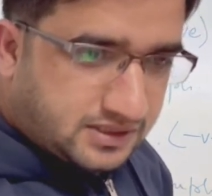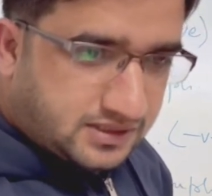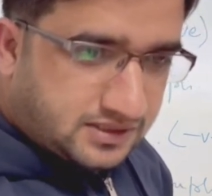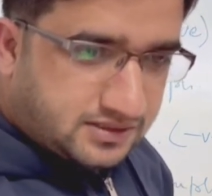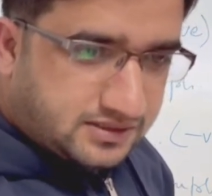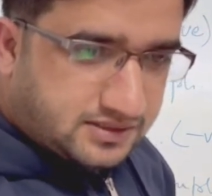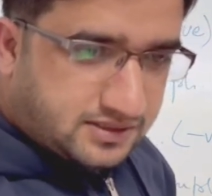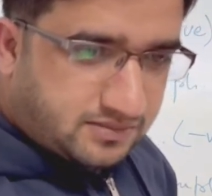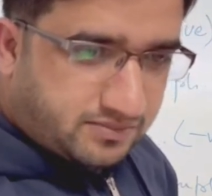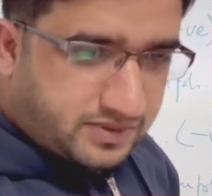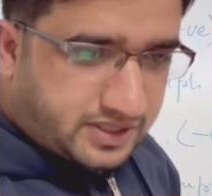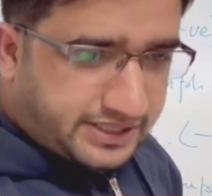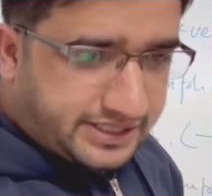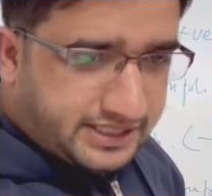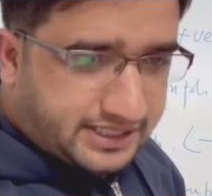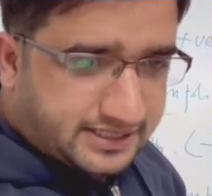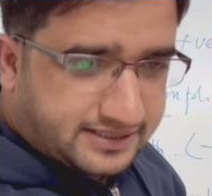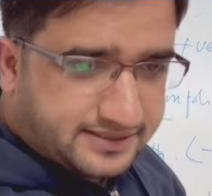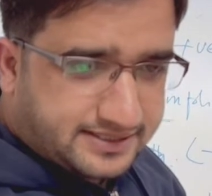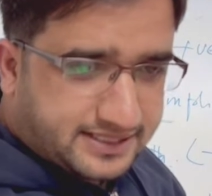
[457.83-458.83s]
Somebody
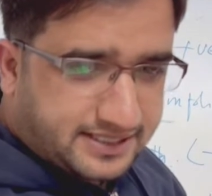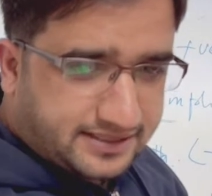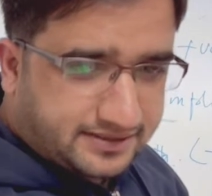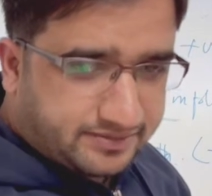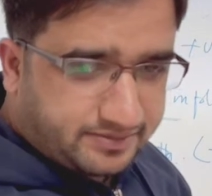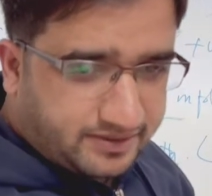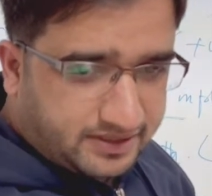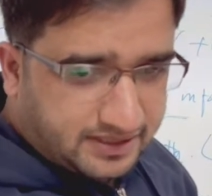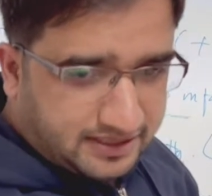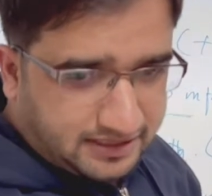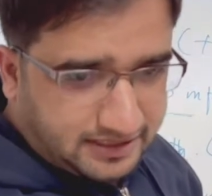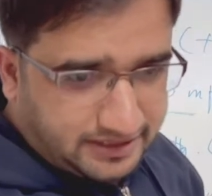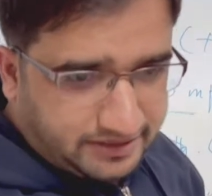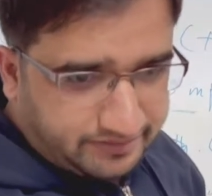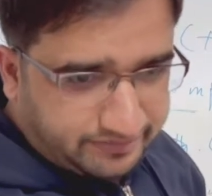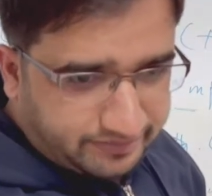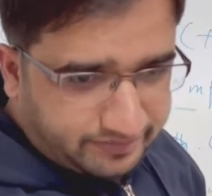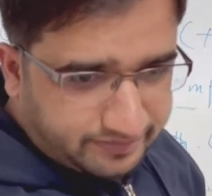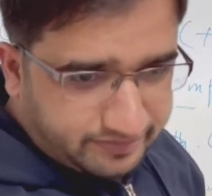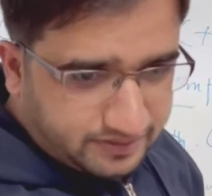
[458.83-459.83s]
has sent me a
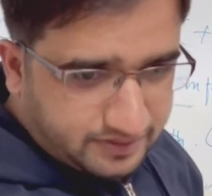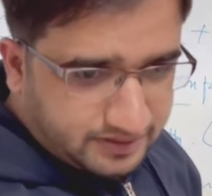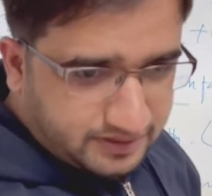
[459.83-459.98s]
leave.